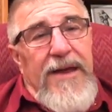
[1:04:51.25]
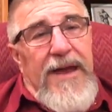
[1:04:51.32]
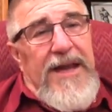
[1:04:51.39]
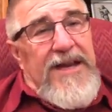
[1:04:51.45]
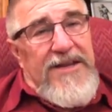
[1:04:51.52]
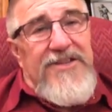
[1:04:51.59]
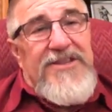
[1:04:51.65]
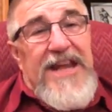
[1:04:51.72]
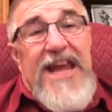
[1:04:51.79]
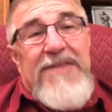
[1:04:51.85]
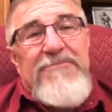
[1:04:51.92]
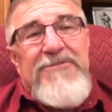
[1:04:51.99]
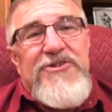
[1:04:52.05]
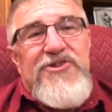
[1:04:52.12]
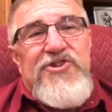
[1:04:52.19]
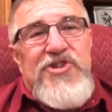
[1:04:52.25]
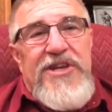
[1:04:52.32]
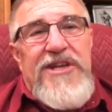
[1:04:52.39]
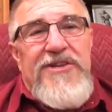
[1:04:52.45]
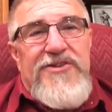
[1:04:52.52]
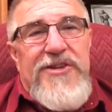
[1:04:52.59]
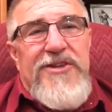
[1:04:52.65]
And its name is
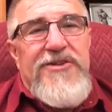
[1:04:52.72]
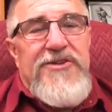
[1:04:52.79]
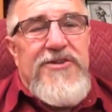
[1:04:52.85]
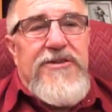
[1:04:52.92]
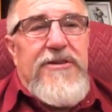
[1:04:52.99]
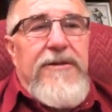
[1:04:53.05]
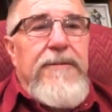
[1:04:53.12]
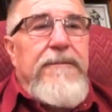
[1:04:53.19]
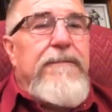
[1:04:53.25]
Jesus.